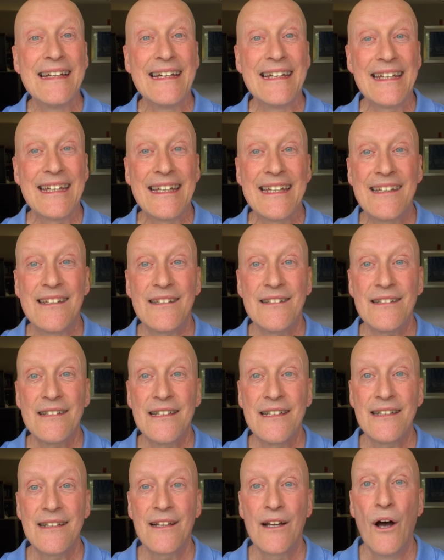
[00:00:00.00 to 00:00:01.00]

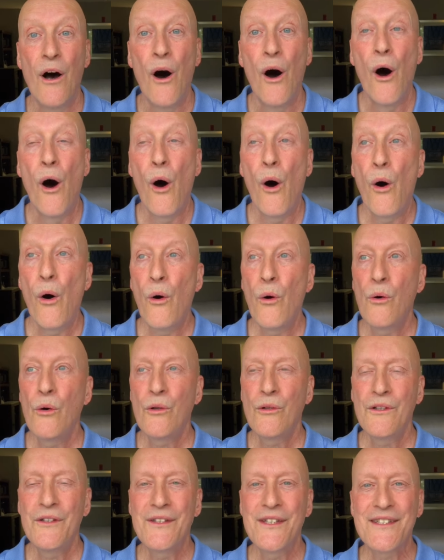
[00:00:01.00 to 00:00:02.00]
healing,
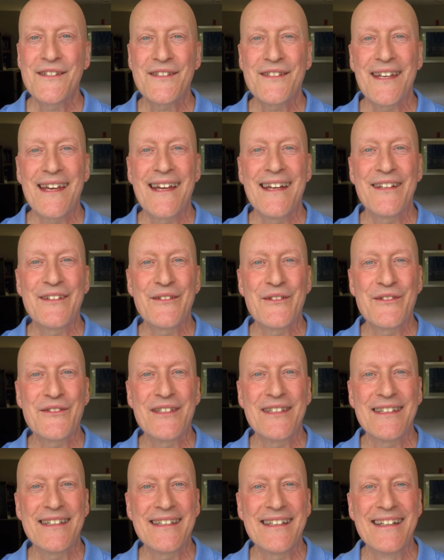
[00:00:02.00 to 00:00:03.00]
wholeness
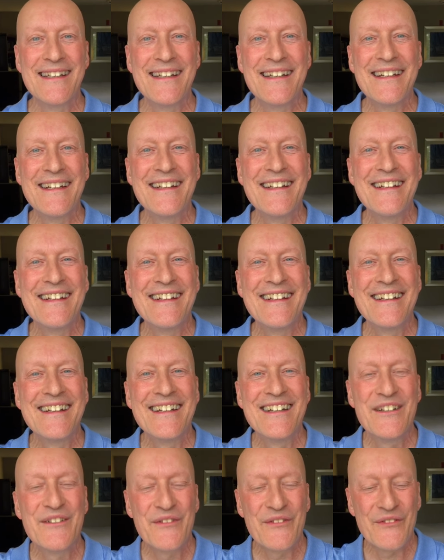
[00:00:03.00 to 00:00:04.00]
energy,
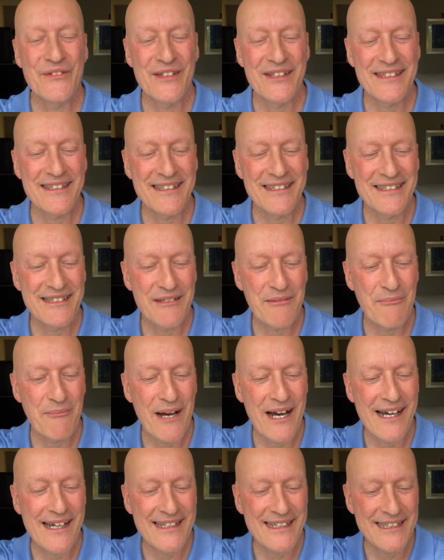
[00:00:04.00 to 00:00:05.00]
filling the
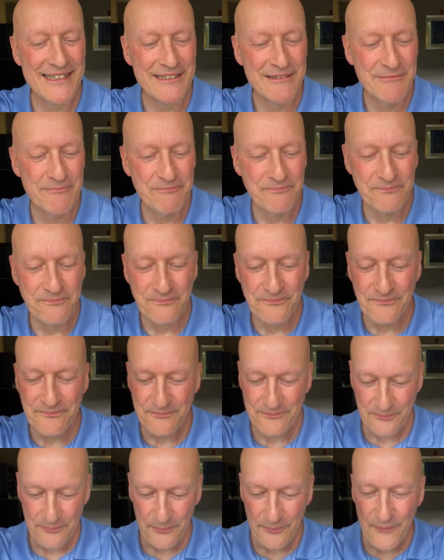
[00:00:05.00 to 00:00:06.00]
body
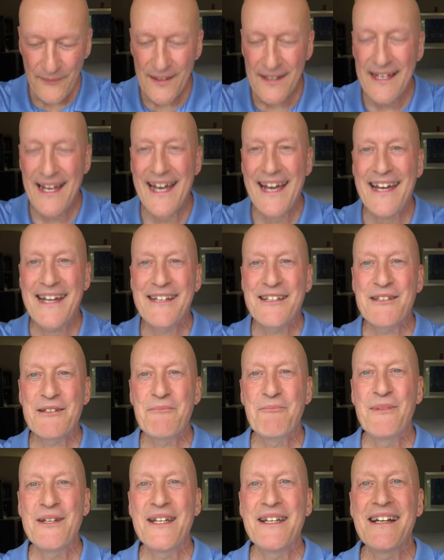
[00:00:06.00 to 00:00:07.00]

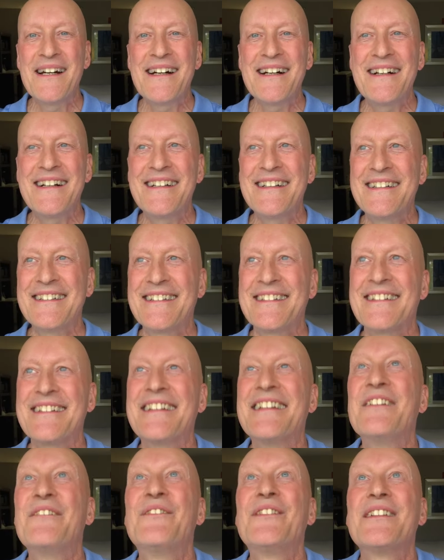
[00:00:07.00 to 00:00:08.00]
and beyond,
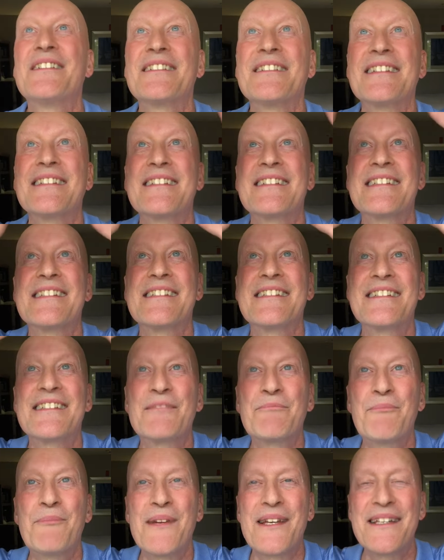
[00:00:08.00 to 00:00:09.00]
filling the
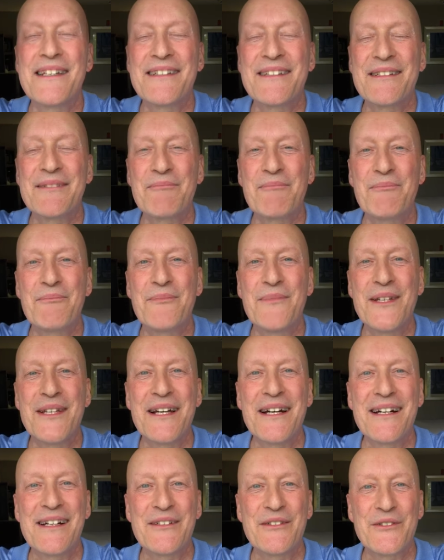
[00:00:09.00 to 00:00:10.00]
space
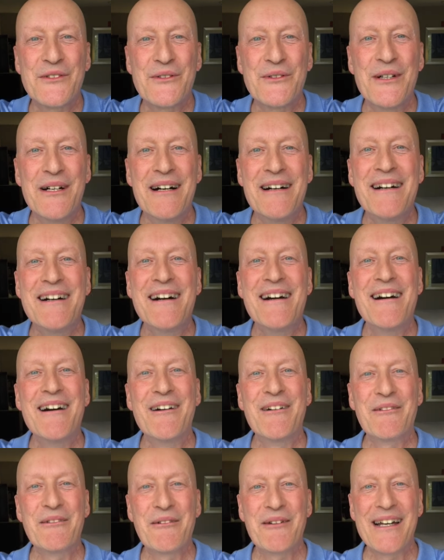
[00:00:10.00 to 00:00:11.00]
beyond you,
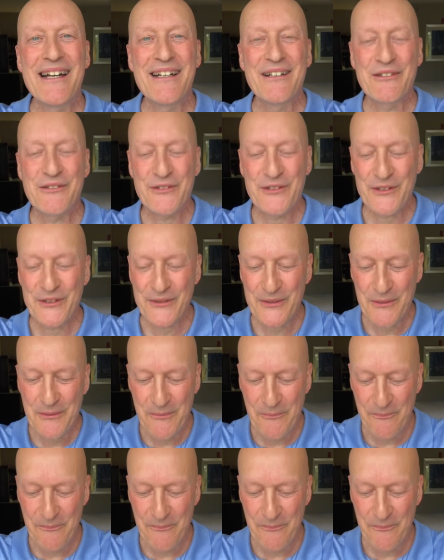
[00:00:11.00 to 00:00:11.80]
around you,